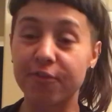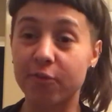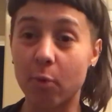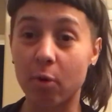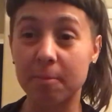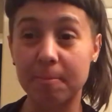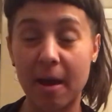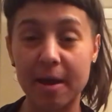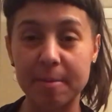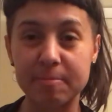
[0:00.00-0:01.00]
for
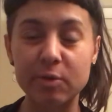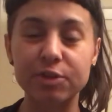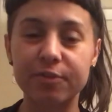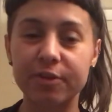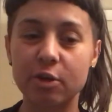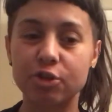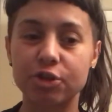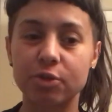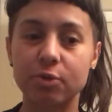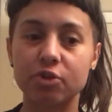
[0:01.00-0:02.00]
my music video
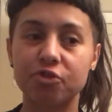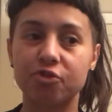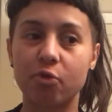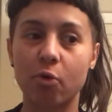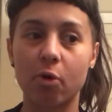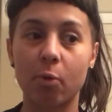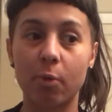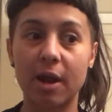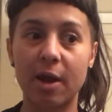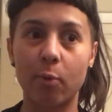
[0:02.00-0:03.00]
shoots for
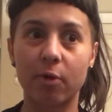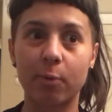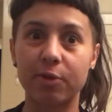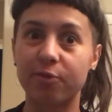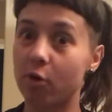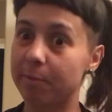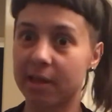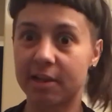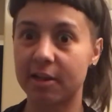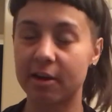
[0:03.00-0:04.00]
when I work with
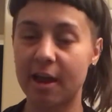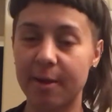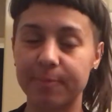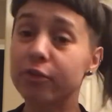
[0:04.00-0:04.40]
four-play clarinet.